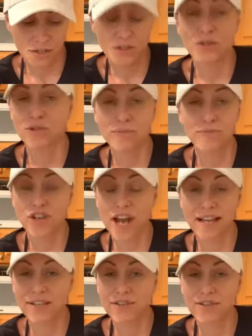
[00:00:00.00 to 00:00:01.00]
Zoom
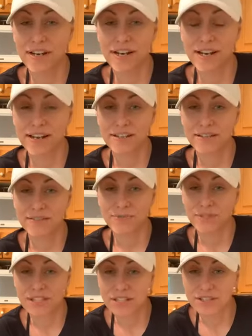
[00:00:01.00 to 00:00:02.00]
chat. Sorry, I
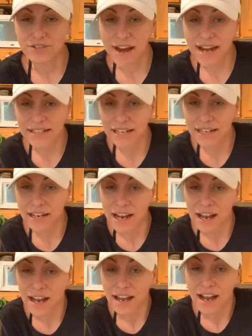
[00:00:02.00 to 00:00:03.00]
was distracted.
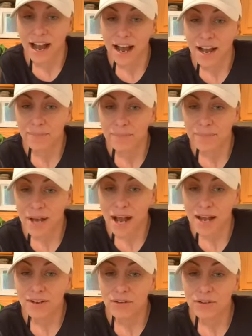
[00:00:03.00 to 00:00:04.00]

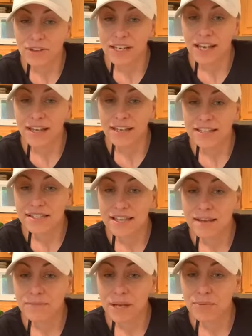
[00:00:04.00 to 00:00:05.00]
I don't think I can
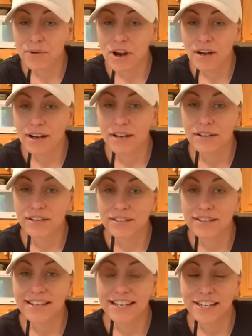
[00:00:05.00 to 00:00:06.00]
send my product
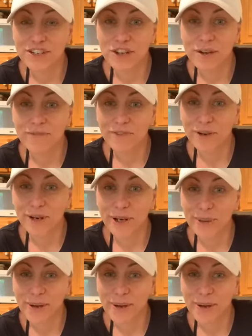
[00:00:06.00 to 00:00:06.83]
to Egypt for you.